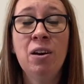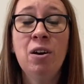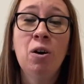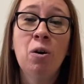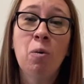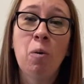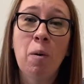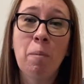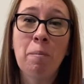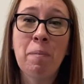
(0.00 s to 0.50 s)

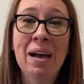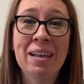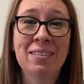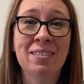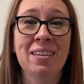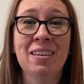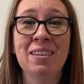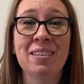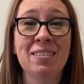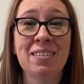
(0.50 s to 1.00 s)
What
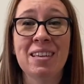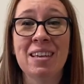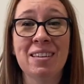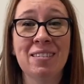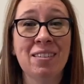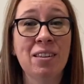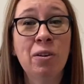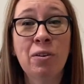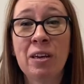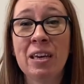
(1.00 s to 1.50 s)
matters
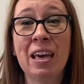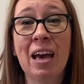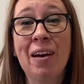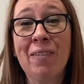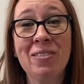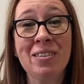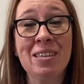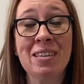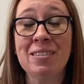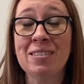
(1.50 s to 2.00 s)
is looking
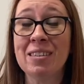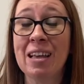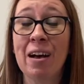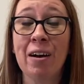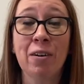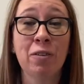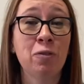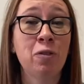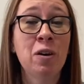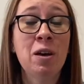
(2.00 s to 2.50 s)
after
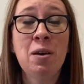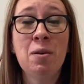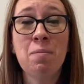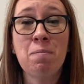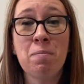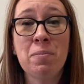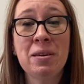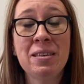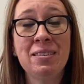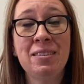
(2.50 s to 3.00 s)
yourself,
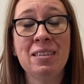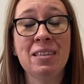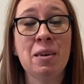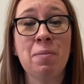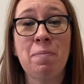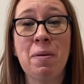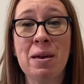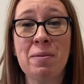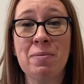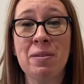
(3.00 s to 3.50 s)
meeting your
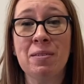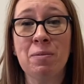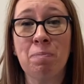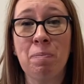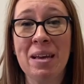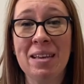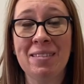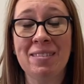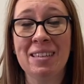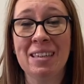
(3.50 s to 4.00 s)
baby's
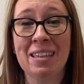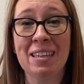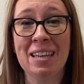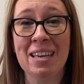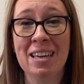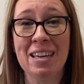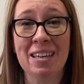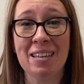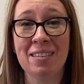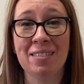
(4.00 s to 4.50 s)
basic
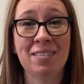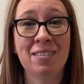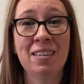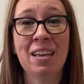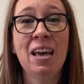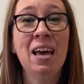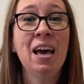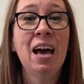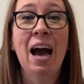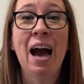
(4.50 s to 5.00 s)
needs,
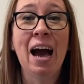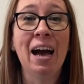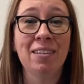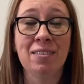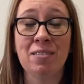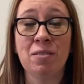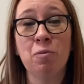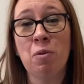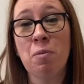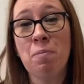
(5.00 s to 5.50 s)

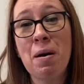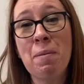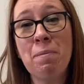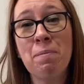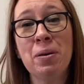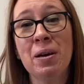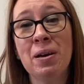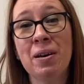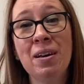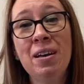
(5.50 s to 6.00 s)
and
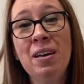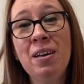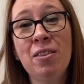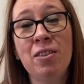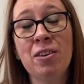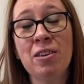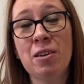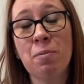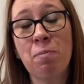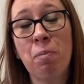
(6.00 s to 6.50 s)
remember
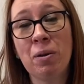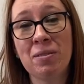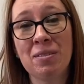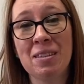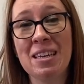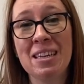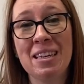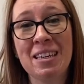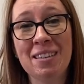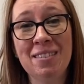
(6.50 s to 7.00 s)
that your
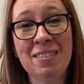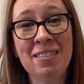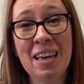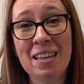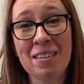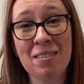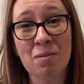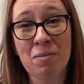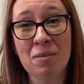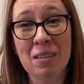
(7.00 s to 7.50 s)
body can
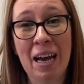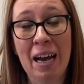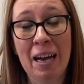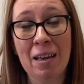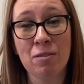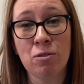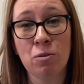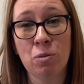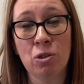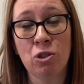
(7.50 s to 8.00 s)
take some
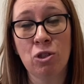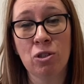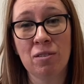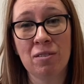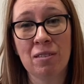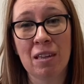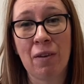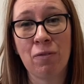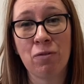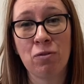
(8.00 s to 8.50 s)
time to
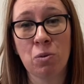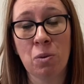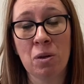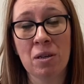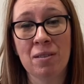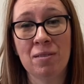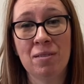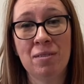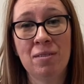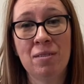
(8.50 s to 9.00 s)
adjust
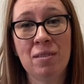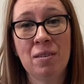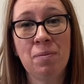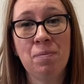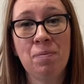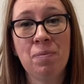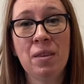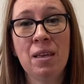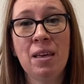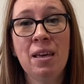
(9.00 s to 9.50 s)
afterwards.
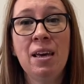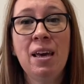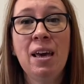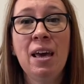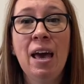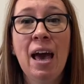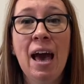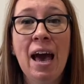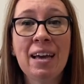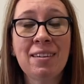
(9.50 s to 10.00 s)

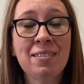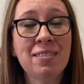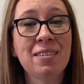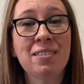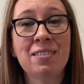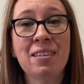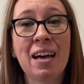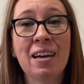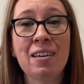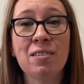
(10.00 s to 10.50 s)

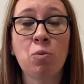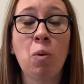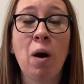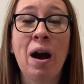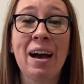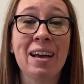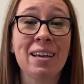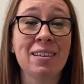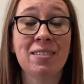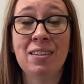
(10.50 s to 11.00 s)

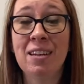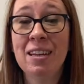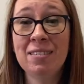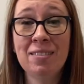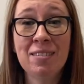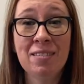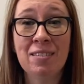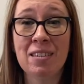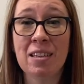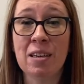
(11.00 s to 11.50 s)
Exercise-wise,
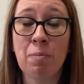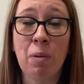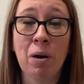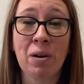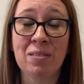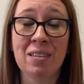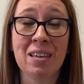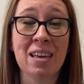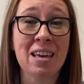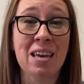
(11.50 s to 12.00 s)
listen to your
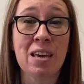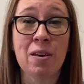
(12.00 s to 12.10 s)
body.